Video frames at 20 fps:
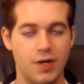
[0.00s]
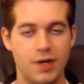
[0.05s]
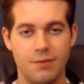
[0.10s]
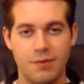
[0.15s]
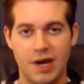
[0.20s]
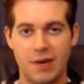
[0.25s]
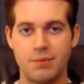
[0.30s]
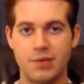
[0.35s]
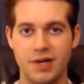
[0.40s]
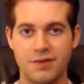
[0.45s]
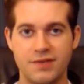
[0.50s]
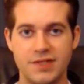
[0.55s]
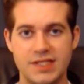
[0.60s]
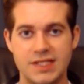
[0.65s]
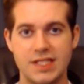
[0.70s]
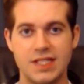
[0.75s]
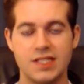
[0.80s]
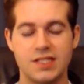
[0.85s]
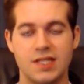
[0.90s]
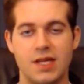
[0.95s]
My
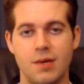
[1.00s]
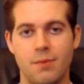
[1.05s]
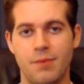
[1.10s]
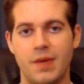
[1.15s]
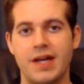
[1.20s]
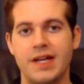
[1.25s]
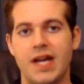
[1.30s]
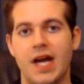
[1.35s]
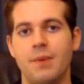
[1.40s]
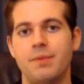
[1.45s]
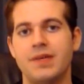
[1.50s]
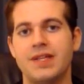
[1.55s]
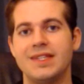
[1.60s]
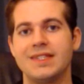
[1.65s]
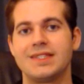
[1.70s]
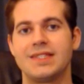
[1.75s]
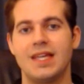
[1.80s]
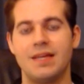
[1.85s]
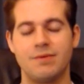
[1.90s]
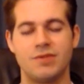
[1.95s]
preferences might not be the
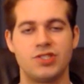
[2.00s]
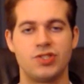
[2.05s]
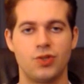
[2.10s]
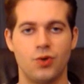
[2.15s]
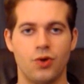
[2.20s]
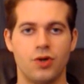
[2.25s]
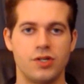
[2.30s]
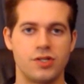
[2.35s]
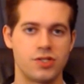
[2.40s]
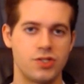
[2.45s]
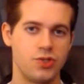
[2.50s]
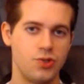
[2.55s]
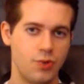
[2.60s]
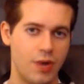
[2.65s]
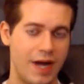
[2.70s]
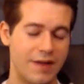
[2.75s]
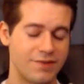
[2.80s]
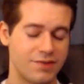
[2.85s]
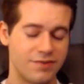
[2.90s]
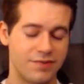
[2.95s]
same as yours. You
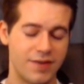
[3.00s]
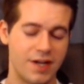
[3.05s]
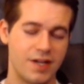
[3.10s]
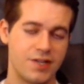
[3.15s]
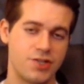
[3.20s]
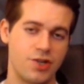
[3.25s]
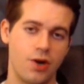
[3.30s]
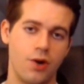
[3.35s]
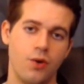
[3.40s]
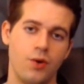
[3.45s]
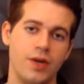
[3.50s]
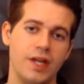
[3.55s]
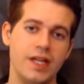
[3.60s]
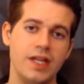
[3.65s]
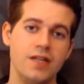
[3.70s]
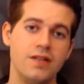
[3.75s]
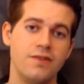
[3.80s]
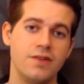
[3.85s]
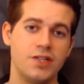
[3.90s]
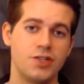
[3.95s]
have to find your own
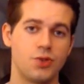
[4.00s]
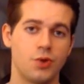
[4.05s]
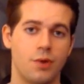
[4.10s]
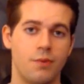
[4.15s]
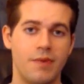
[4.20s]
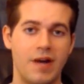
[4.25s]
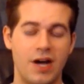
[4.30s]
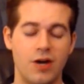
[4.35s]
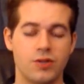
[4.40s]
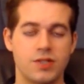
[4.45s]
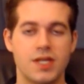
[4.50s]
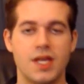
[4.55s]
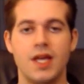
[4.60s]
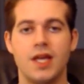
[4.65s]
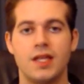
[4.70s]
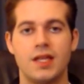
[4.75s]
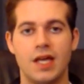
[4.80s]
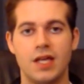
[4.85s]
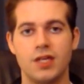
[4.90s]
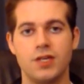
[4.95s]
individual mouse
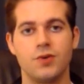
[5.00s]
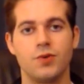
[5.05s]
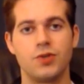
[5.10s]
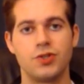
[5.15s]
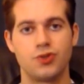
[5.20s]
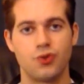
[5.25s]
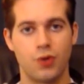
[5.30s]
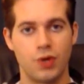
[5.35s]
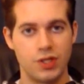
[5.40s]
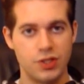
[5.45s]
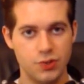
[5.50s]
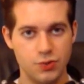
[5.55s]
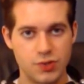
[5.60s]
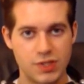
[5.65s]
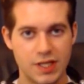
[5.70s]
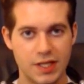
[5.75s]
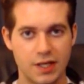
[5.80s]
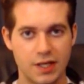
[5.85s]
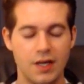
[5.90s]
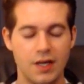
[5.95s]
that you enjoy
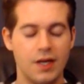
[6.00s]
using.